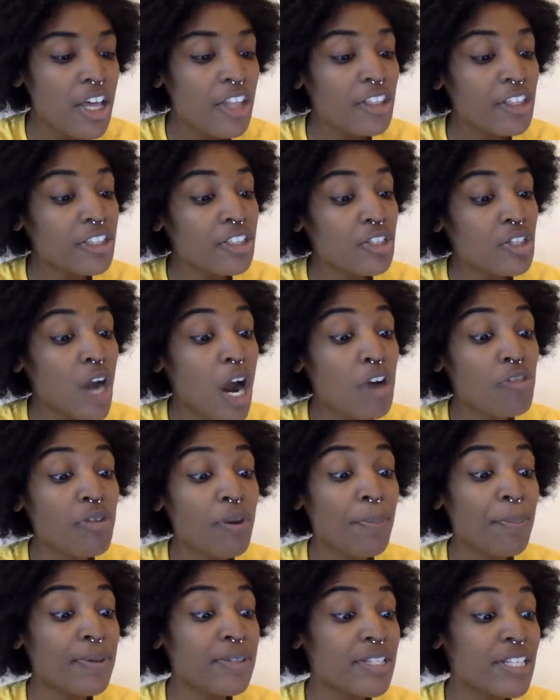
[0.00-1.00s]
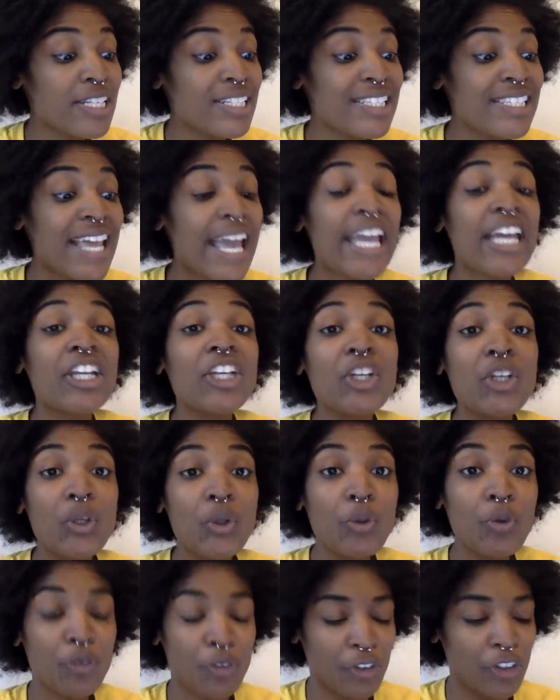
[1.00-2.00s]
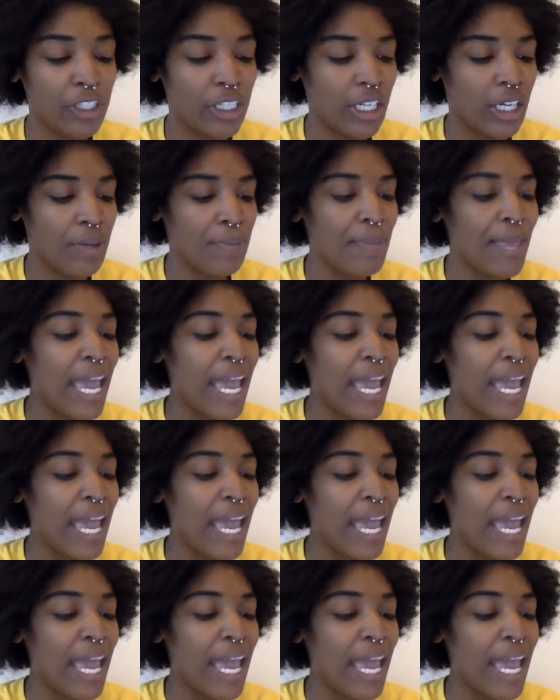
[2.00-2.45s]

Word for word: The star represents a new freedom,